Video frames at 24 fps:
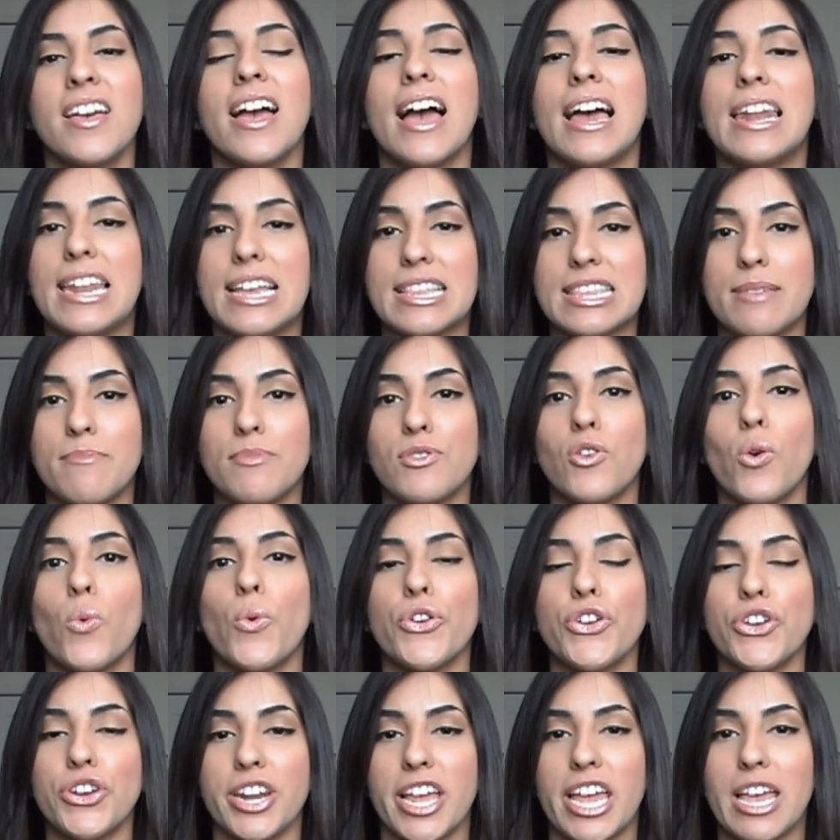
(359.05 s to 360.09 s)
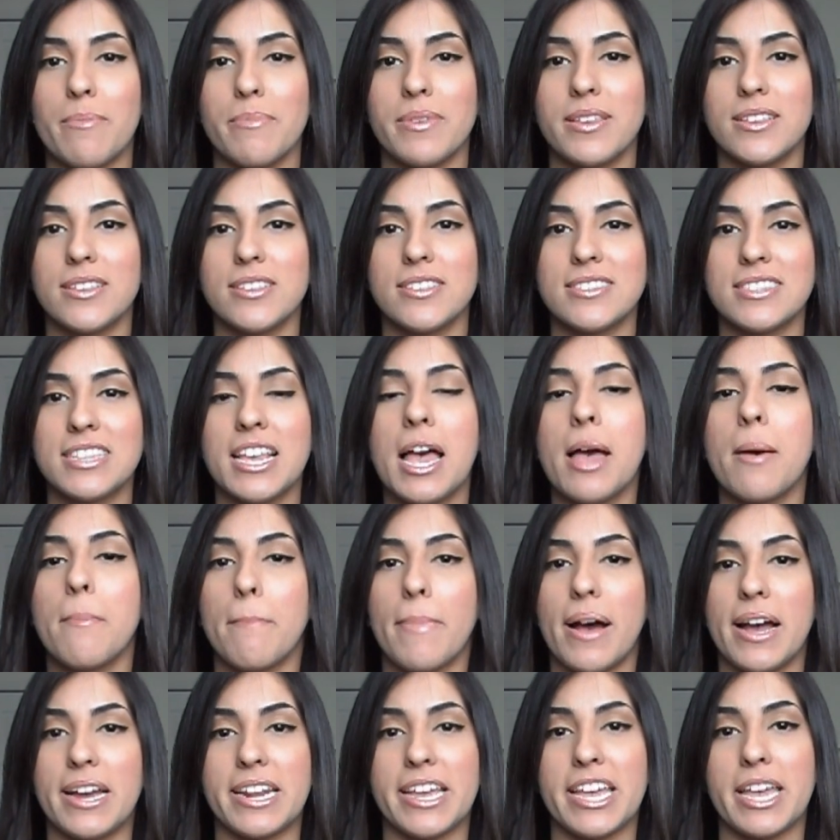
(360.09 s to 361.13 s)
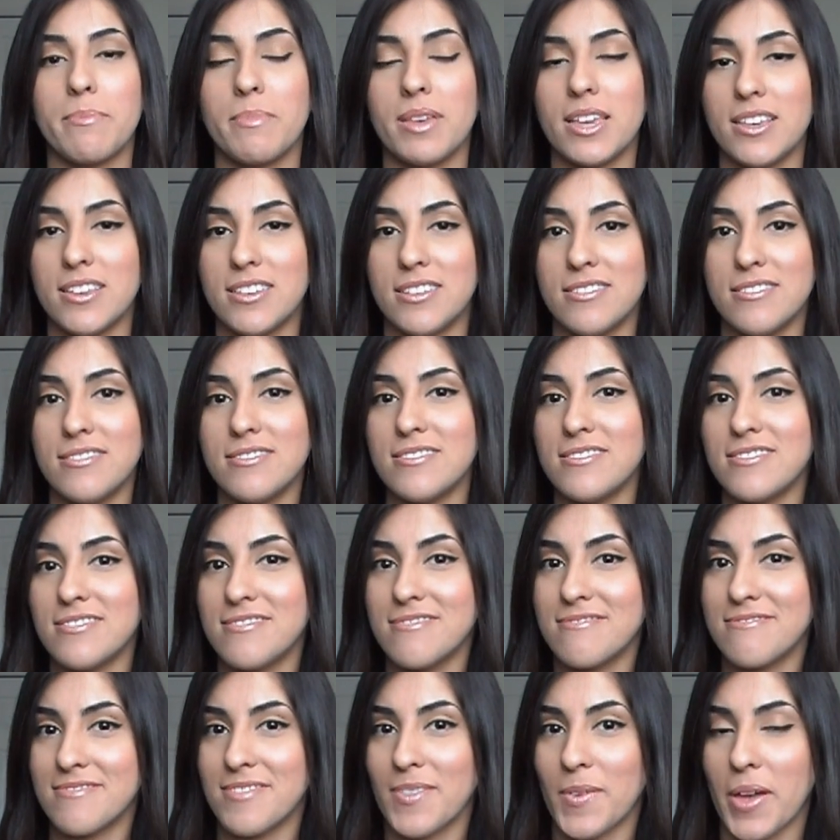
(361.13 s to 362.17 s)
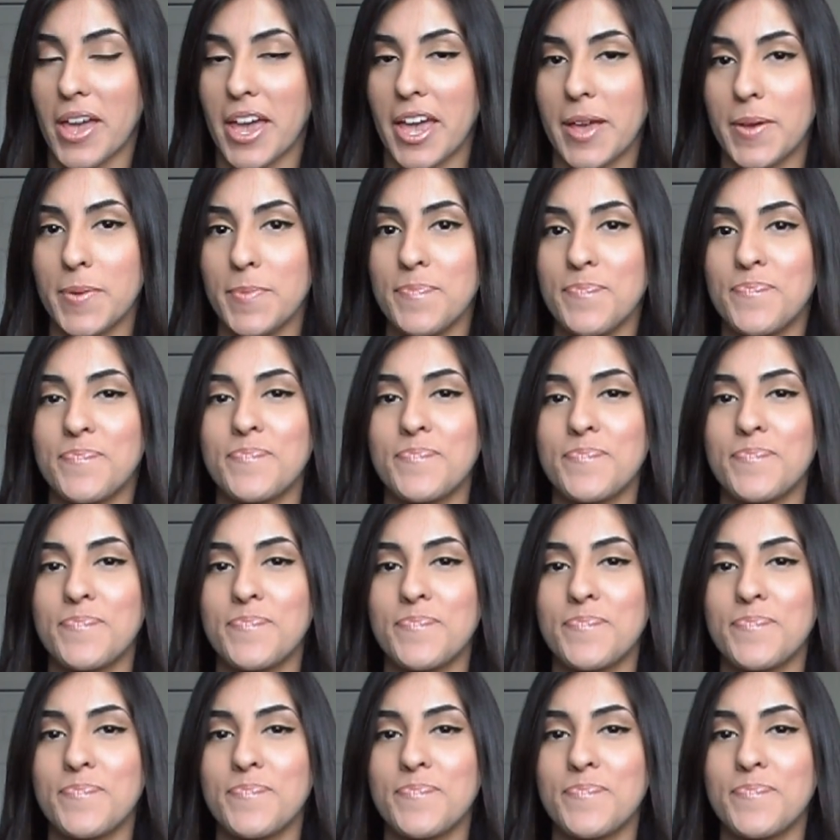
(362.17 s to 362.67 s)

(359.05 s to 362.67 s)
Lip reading: And let them know what your name is. My name is, okay?